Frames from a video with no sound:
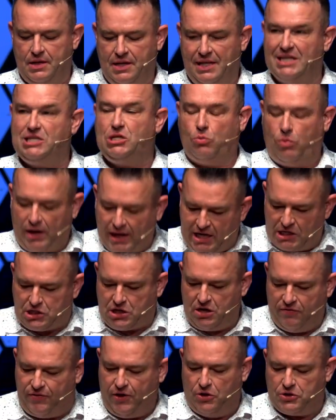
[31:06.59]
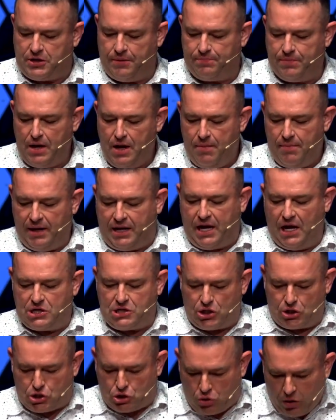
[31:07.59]
This is where it gets confusing.
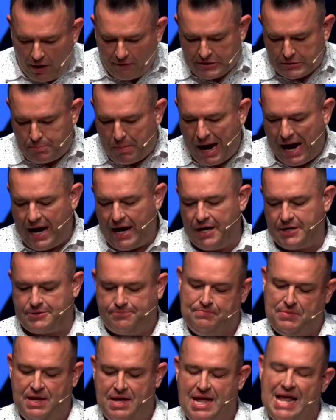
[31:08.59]
Because there's 12 spies.